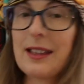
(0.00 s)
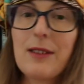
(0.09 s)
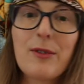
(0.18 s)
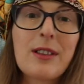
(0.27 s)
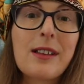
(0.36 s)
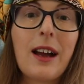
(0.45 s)

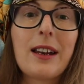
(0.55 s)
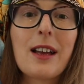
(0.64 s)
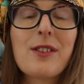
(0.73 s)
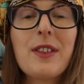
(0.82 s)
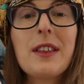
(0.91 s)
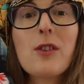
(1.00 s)
Stephen
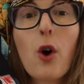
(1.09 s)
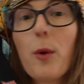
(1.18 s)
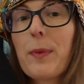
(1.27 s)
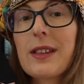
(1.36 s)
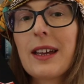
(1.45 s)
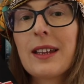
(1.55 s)
Snyder. So this is
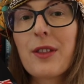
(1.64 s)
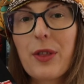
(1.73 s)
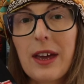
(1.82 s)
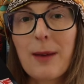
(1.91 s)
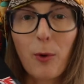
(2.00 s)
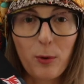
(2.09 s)
opposite in
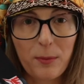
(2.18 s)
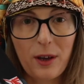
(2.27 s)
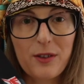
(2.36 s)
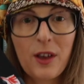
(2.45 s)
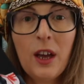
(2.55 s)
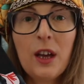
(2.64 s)
theme
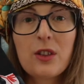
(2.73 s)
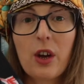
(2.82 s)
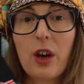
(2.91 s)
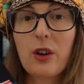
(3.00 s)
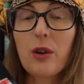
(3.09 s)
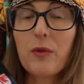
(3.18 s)
almost to
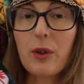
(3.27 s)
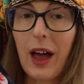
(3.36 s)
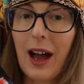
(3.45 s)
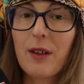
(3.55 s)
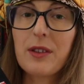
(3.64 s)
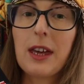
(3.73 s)
her novel The
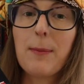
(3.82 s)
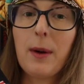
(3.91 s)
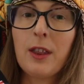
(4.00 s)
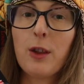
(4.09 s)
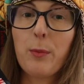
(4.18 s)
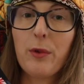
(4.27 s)
Housekeeper and the